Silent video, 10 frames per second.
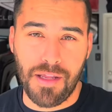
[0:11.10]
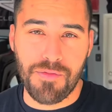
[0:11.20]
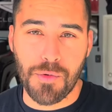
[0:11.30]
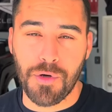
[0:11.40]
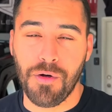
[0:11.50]

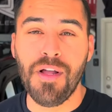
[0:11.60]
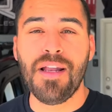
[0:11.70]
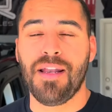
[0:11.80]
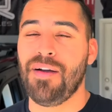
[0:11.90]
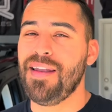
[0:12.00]
if you will.
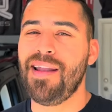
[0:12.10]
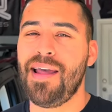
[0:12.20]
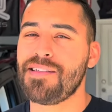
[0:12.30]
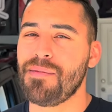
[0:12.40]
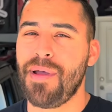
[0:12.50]
Now, I did
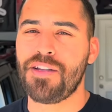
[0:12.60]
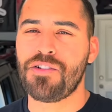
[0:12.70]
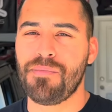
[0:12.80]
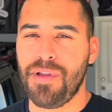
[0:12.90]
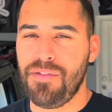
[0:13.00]
add some
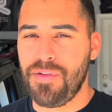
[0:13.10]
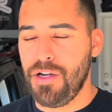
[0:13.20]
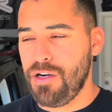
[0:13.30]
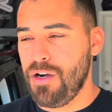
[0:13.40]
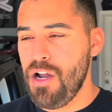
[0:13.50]
extra
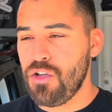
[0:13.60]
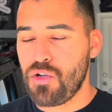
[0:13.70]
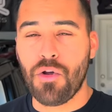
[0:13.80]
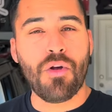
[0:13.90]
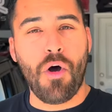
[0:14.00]
beefier
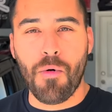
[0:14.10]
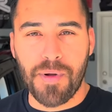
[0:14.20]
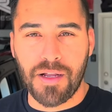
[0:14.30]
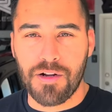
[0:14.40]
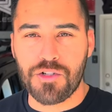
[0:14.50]
Toyo
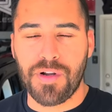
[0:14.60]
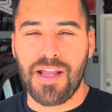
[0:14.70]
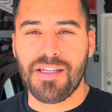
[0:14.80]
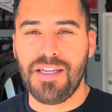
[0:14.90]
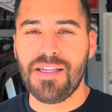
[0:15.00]
Open Country
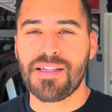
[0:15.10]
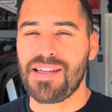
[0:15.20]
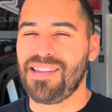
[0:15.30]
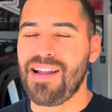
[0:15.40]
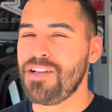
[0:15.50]
ATs because
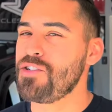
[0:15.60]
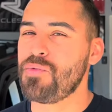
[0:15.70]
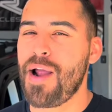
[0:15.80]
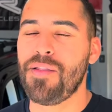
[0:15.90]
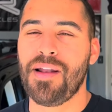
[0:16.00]
I thought I'd just
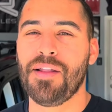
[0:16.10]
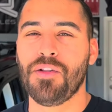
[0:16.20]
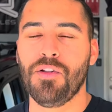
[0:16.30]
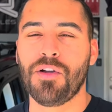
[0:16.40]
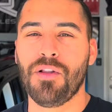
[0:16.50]
rounded out
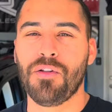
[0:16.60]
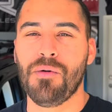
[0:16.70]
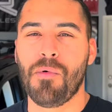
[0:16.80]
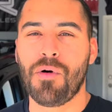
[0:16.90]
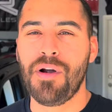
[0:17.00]
the look a
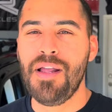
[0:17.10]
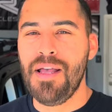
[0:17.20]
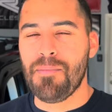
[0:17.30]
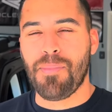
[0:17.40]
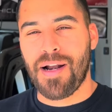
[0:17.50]
little more,
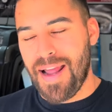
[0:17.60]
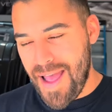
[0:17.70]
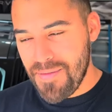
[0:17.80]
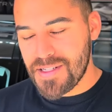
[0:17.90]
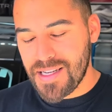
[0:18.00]
but I
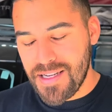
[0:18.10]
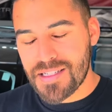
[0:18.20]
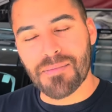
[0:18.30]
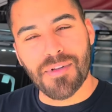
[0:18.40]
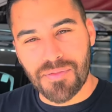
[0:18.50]
have seen
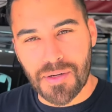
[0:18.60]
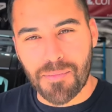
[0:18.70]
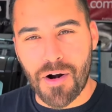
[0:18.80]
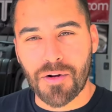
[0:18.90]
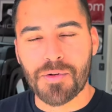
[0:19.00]
some lifted
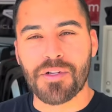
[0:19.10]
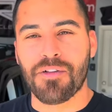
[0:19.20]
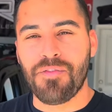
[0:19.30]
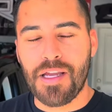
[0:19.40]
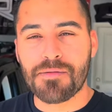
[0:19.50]
Broncos on
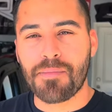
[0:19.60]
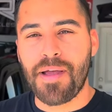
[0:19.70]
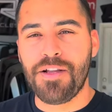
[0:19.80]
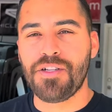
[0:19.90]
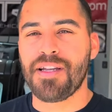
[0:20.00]
the Facebook
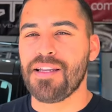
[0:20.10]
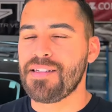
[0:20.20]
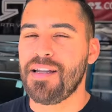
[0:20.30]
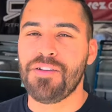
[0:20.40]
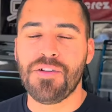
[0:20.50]
pages, and I
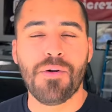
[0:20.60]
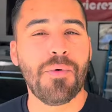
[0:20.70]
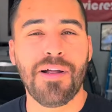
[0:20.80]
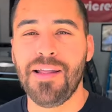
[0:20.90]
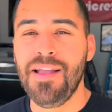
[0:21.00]
decided, you know
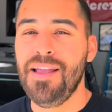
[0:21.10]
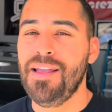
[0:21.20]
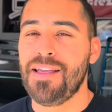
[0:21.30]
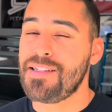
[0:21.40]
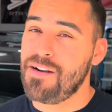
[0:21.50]
what?
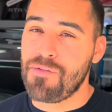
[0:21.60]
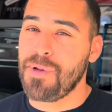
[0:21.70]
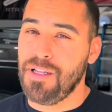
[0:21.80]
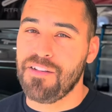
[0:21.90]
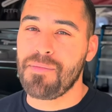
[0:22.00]
It's time for
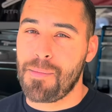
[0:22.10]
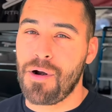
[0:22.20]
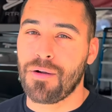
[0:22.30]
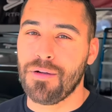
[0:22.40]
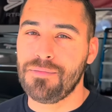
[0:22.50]
me to lift my
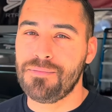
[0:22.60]
Bronco.